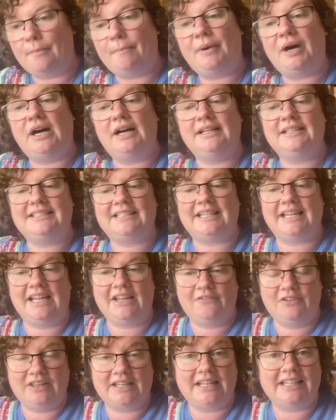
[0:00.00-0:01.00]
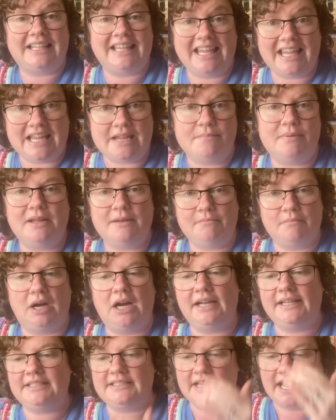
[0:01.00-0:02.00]
but even then, keep in
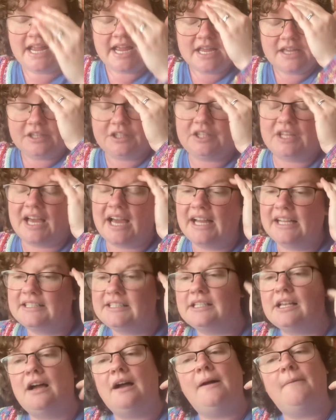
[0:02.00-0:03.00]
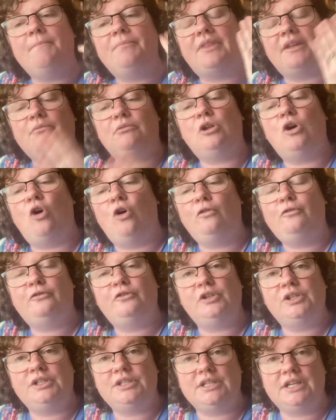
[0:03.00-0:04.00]
mind that they will
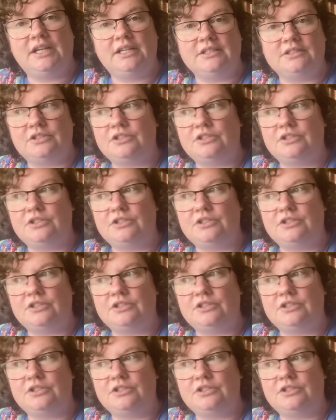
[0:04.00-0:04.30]
often